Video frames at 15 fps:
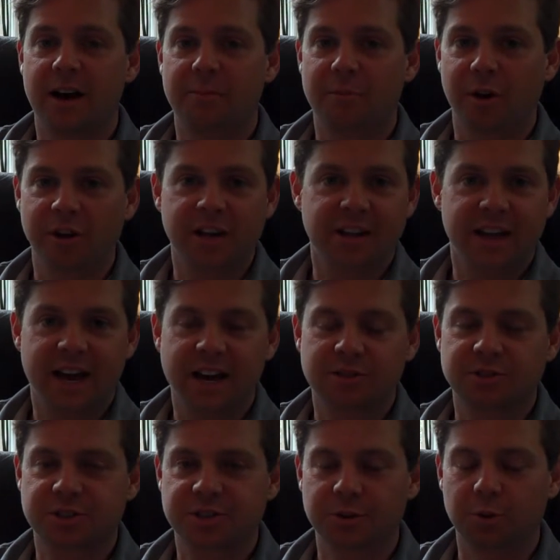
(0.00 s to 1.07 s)
marking the
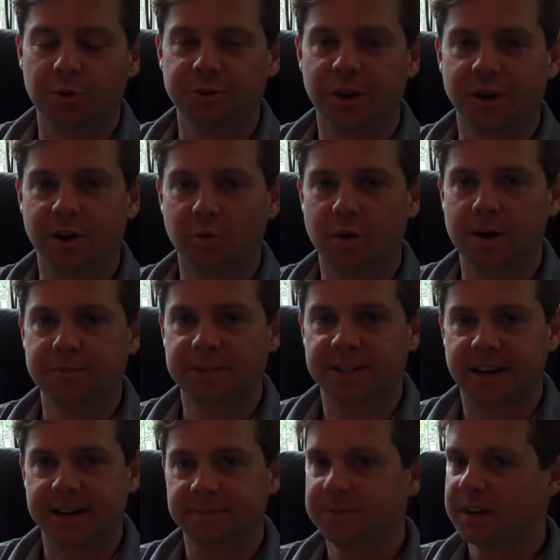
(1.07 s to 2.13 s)
house sold on our
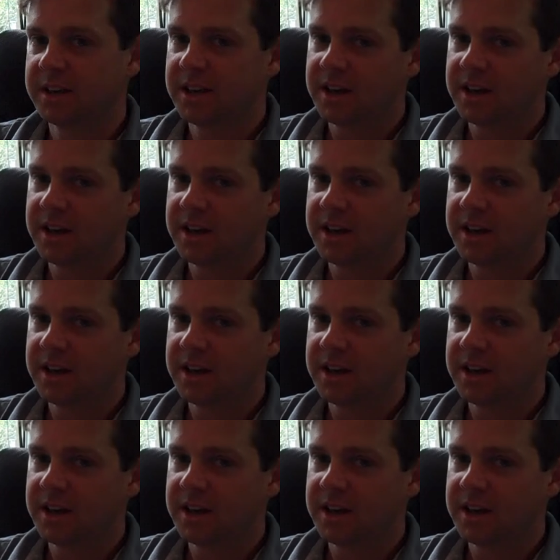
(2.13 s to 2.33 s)
website.